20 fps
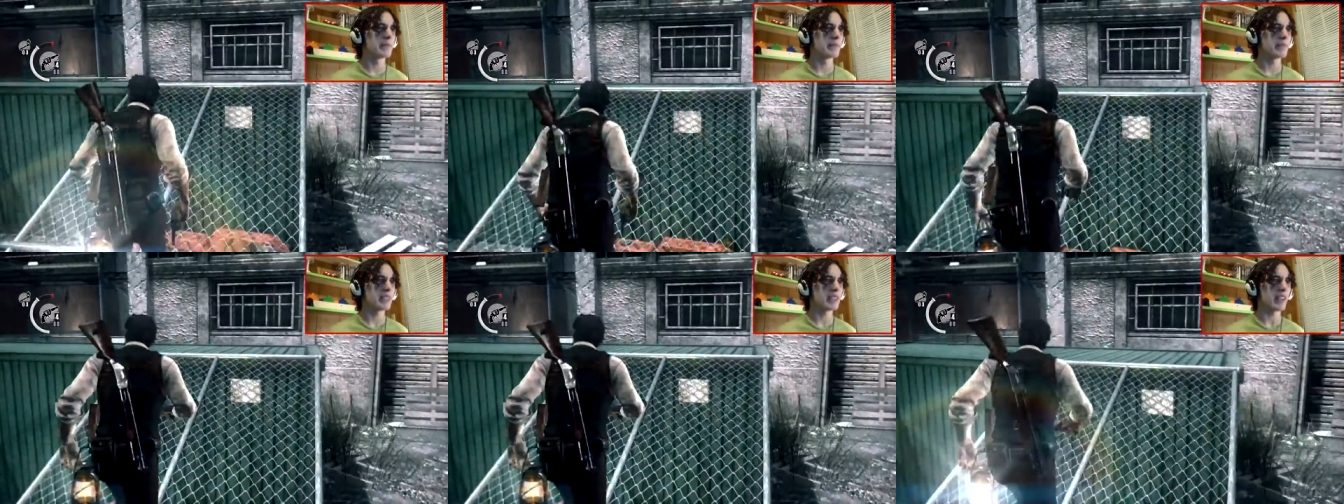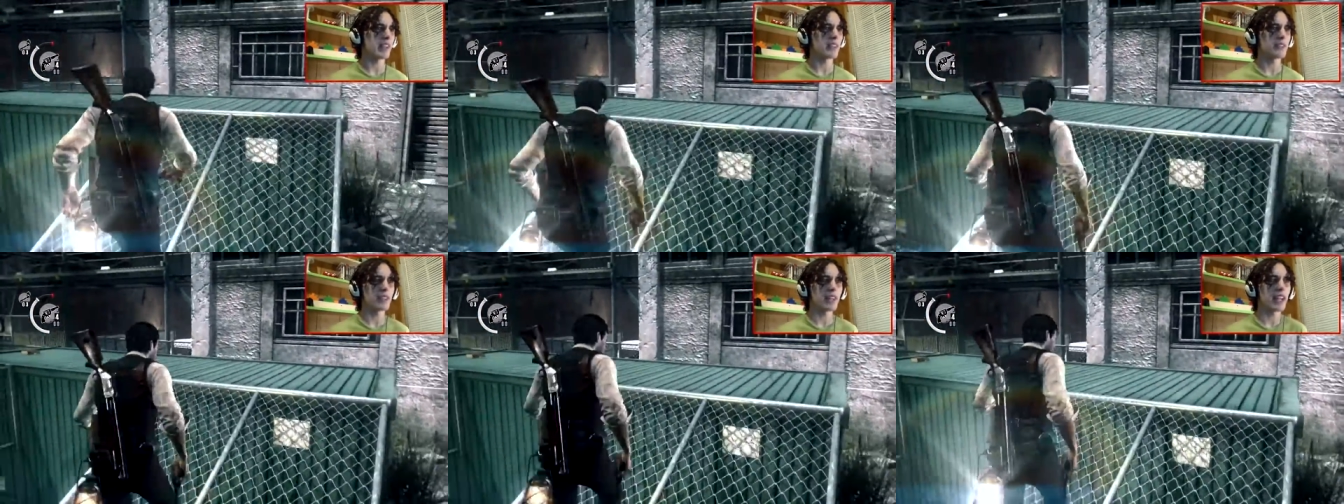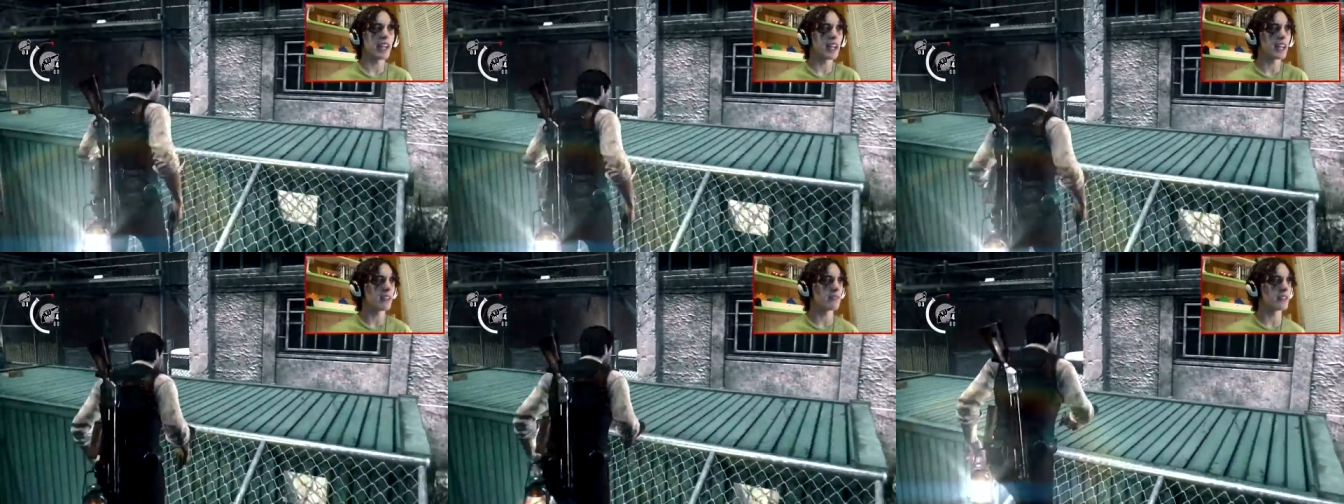Because I don't
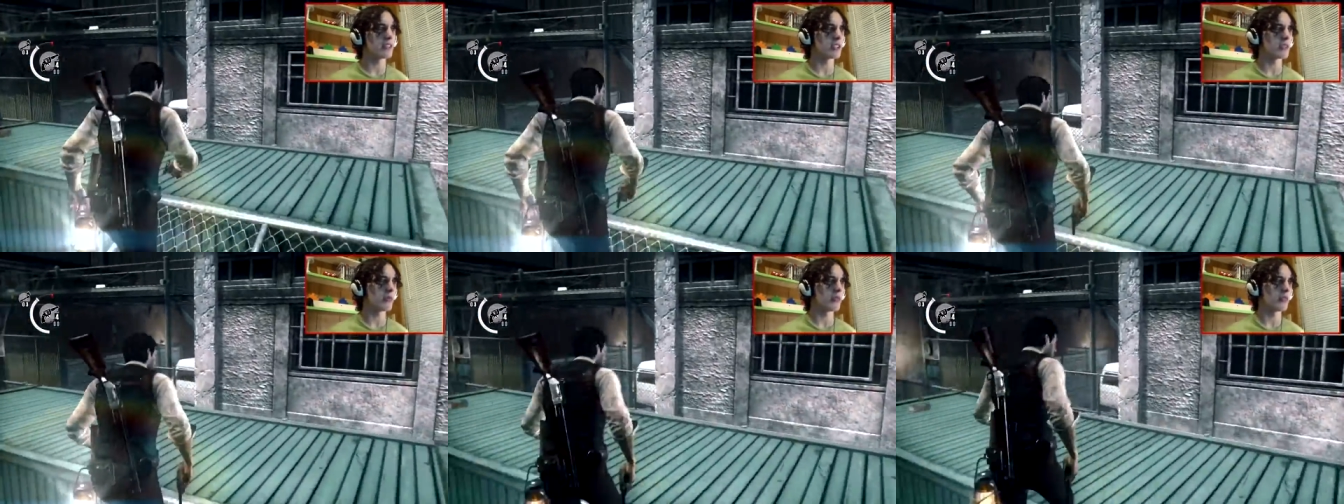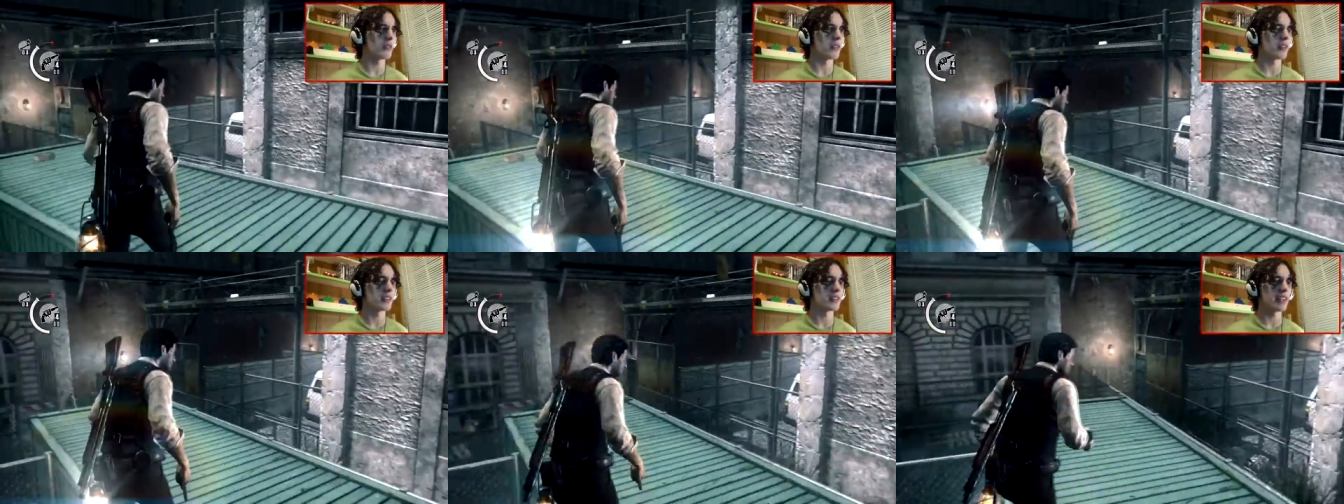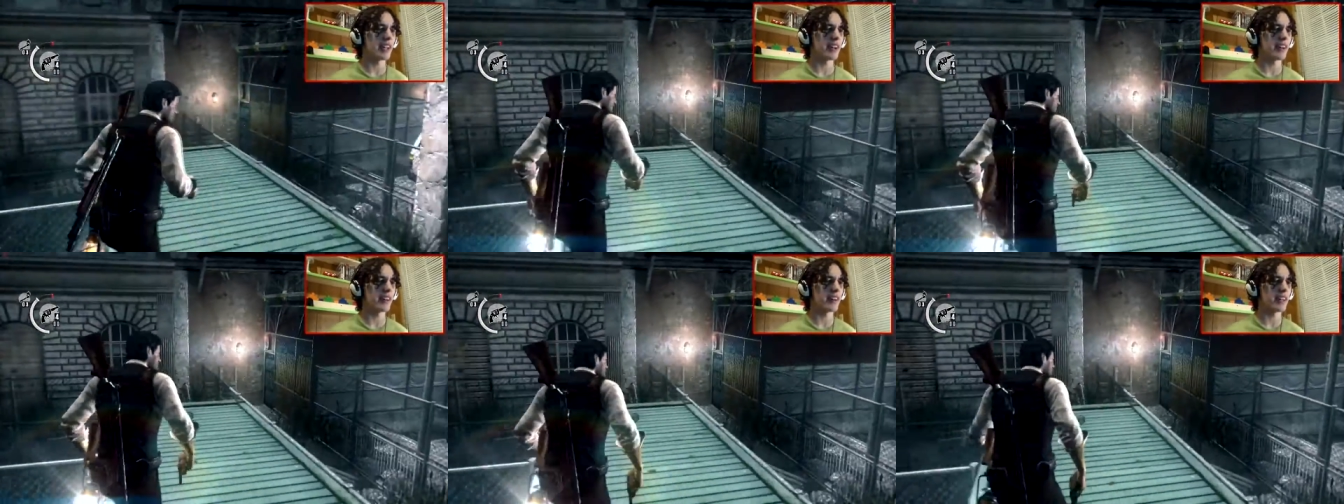care if this one runs
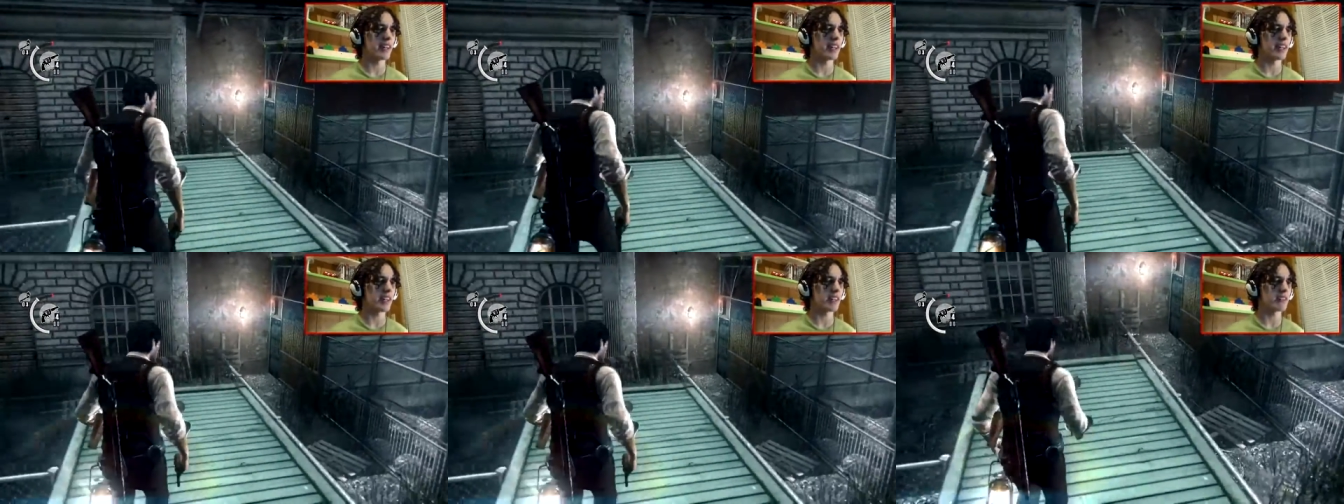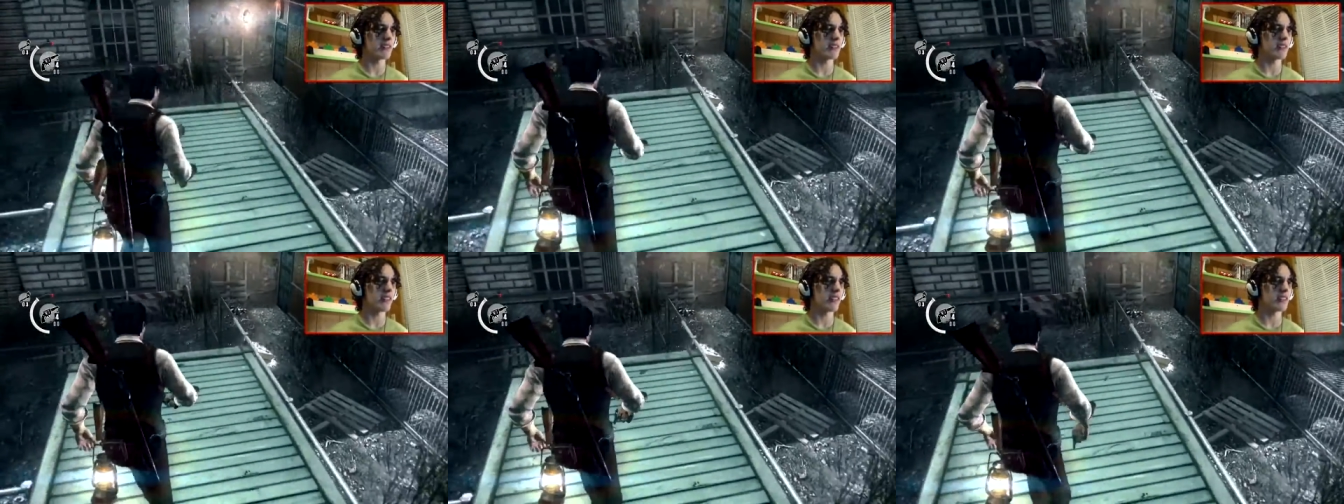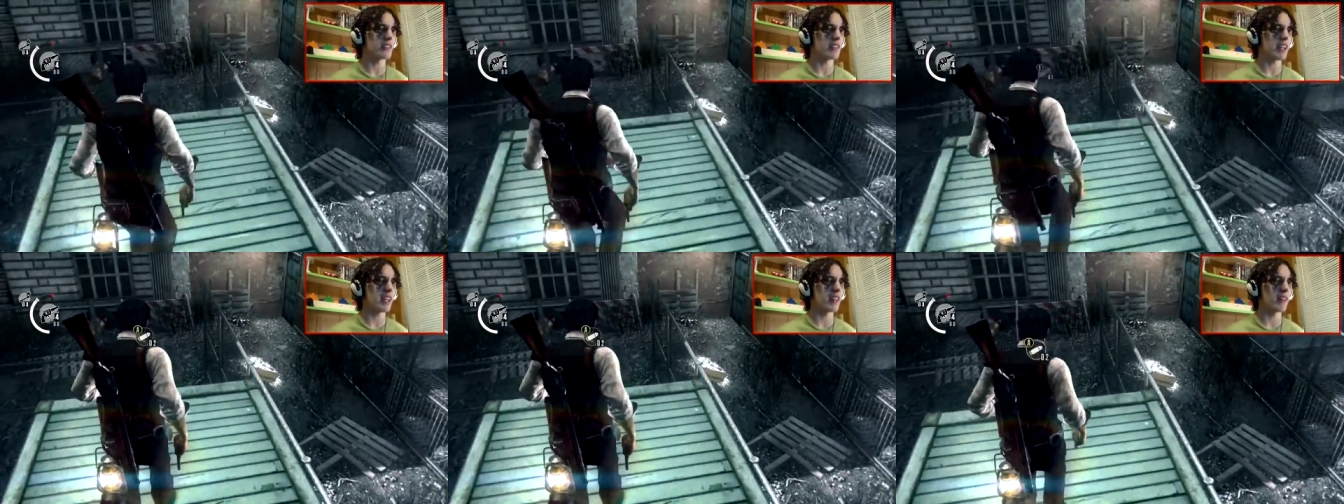out. Like, as
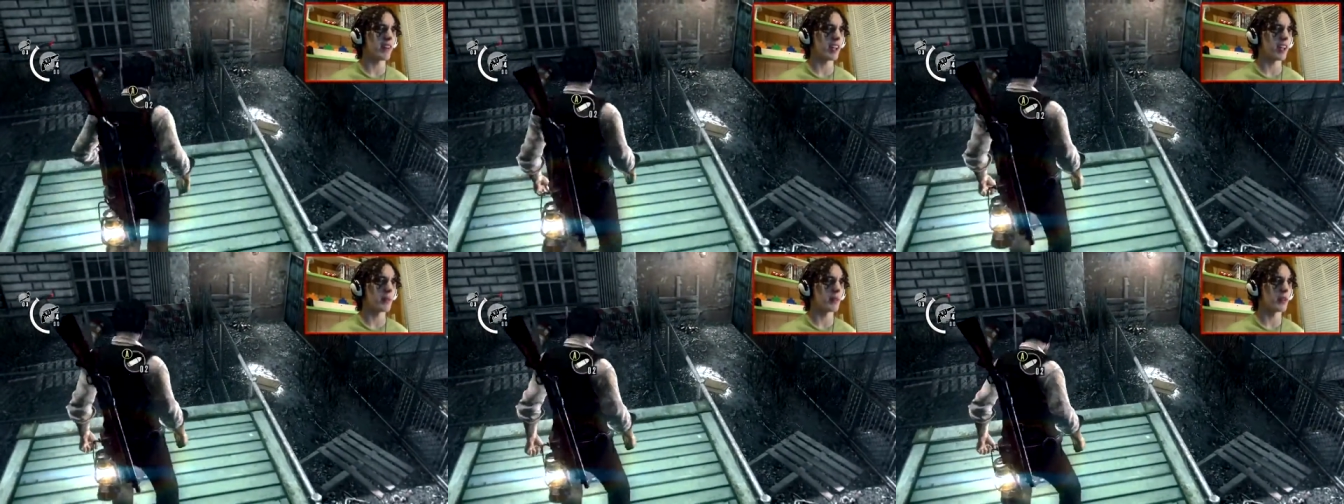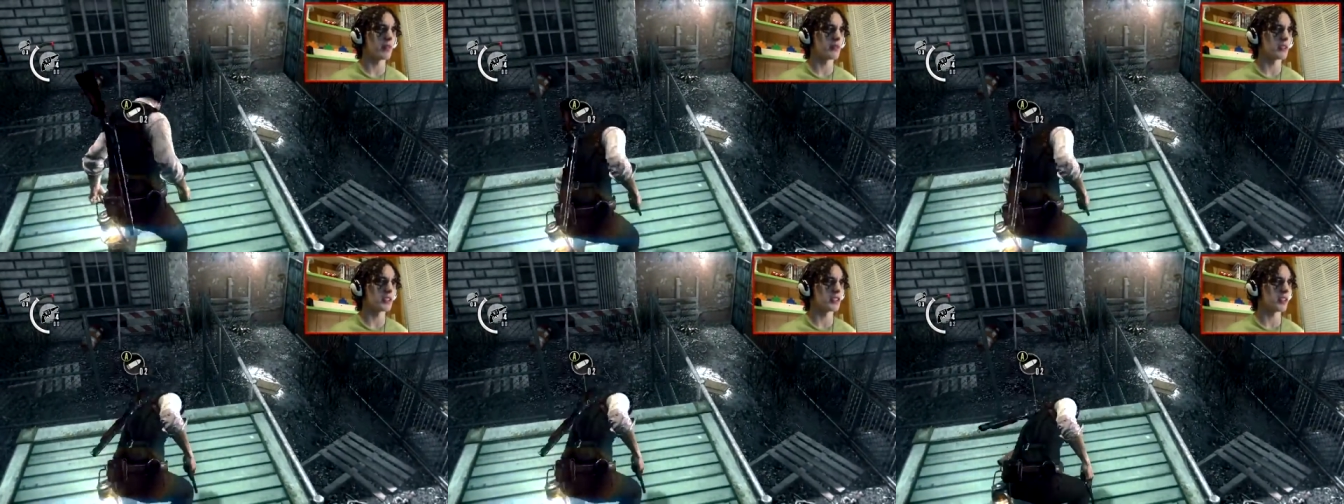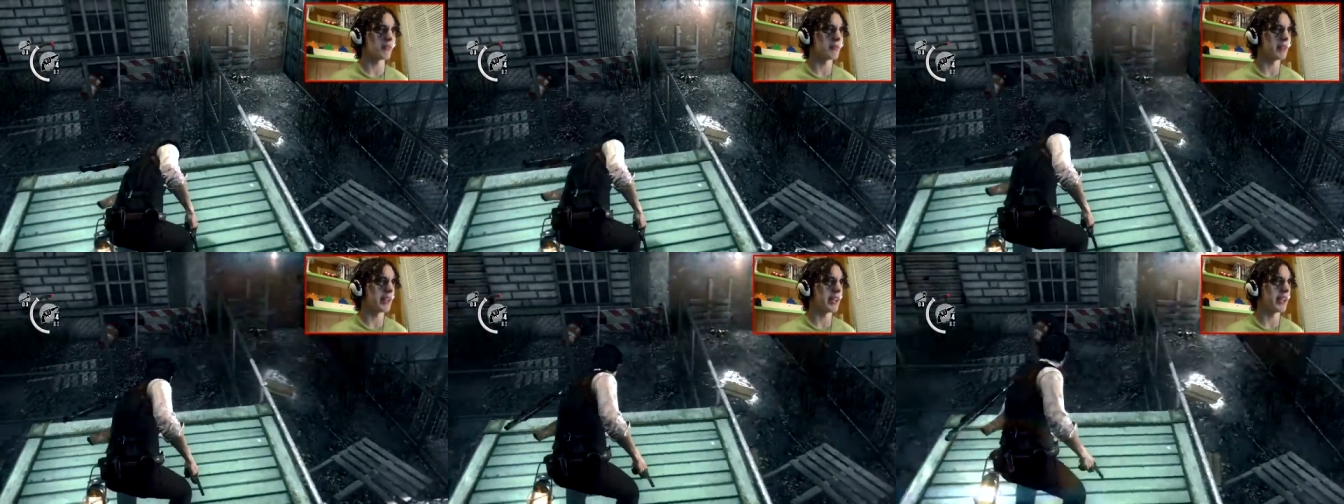long as I have ammo for
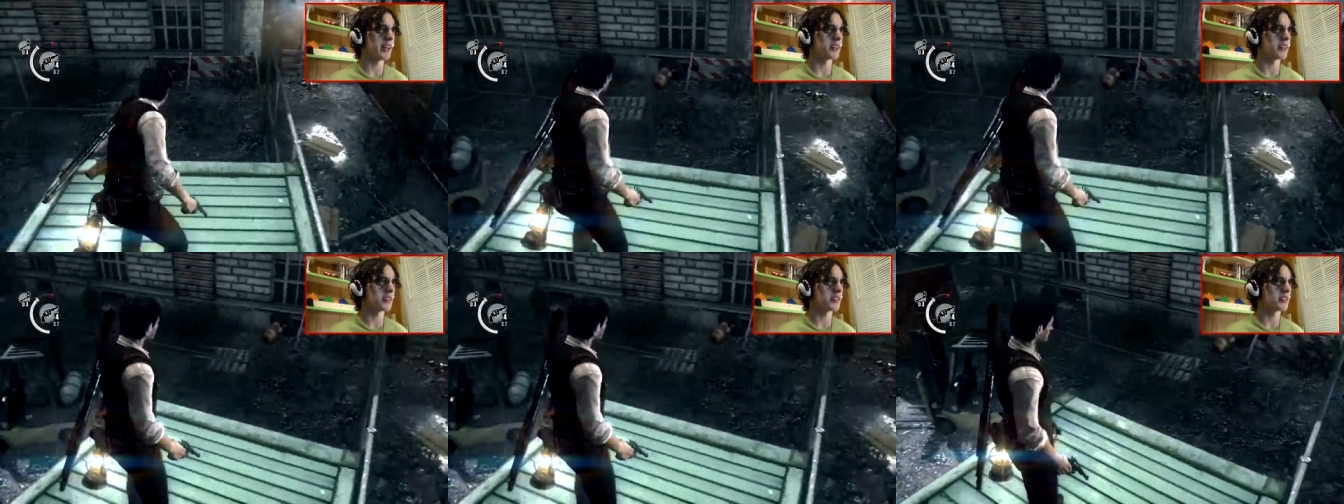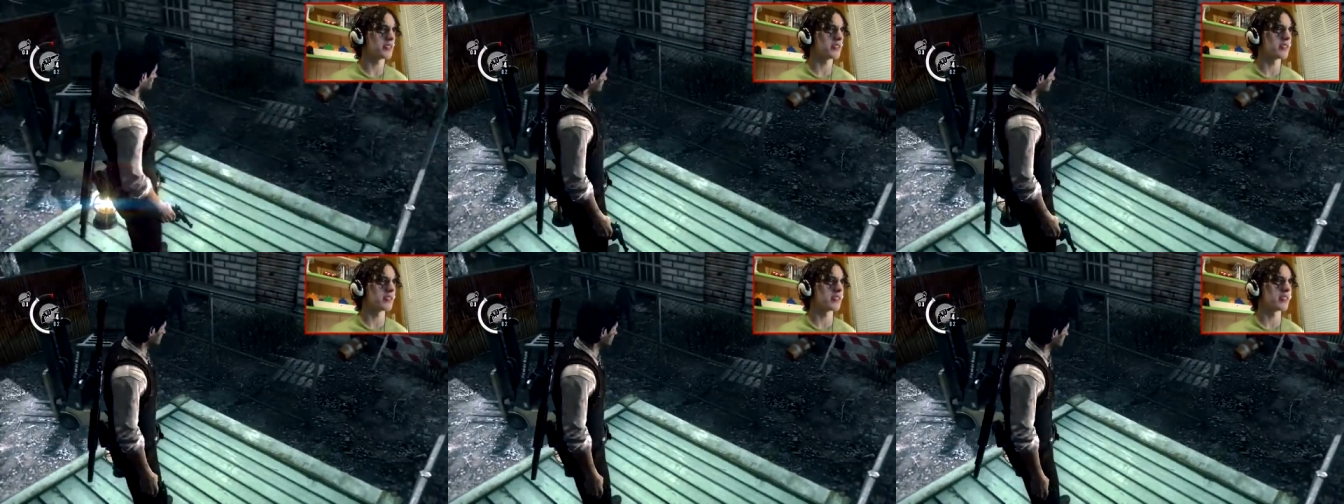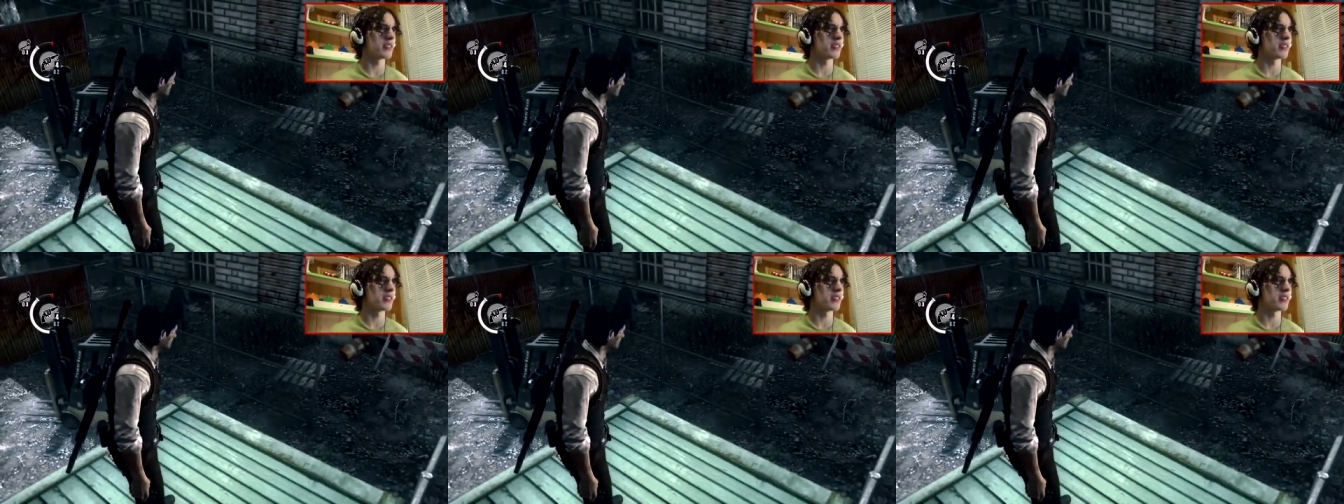something else.